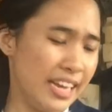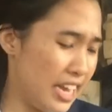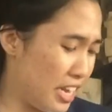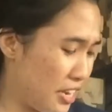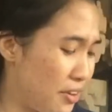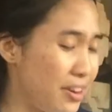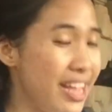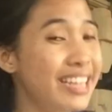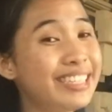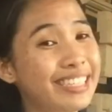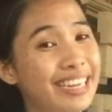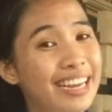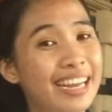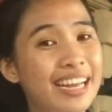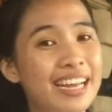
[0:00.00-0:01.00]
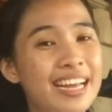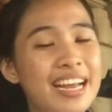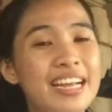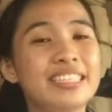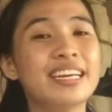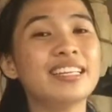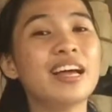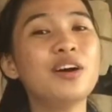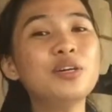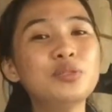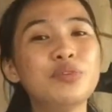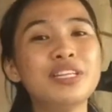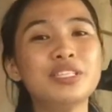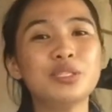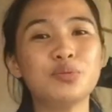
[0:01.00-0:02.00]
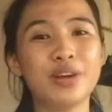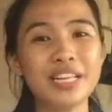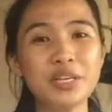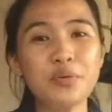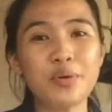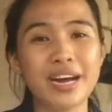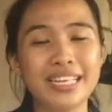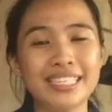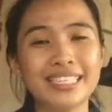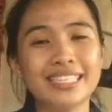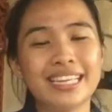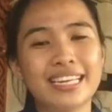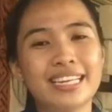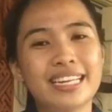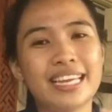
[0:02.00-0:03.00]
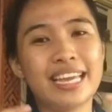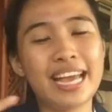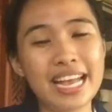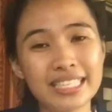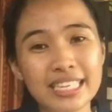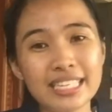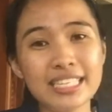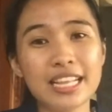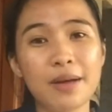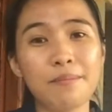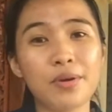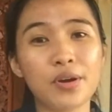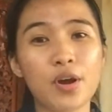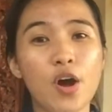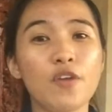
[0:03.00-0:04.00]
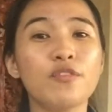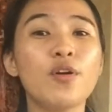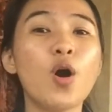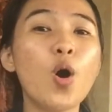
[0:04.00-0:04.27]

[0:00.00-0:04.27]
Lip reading: In Indonesia, Tahun 2021 stated the cases number of